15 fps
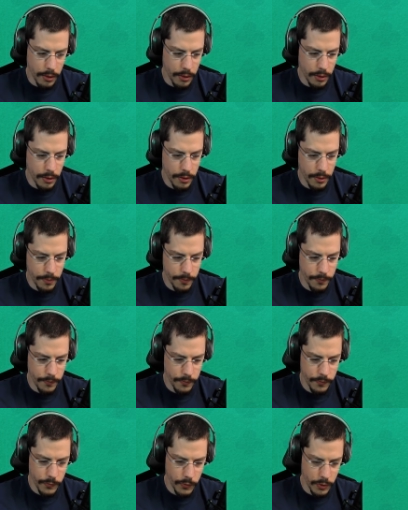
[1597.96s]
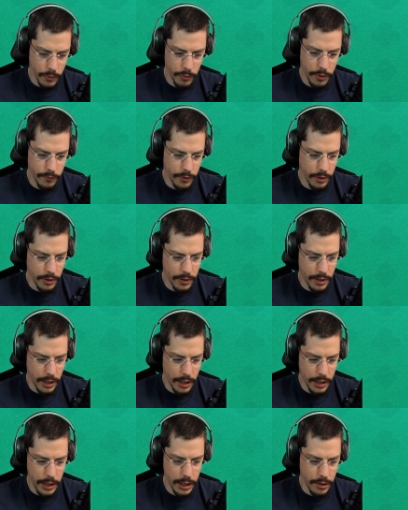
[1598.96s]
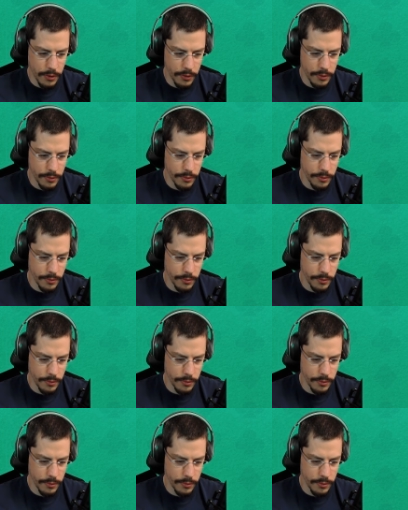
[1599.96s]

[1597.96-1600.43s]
We have the 10 here.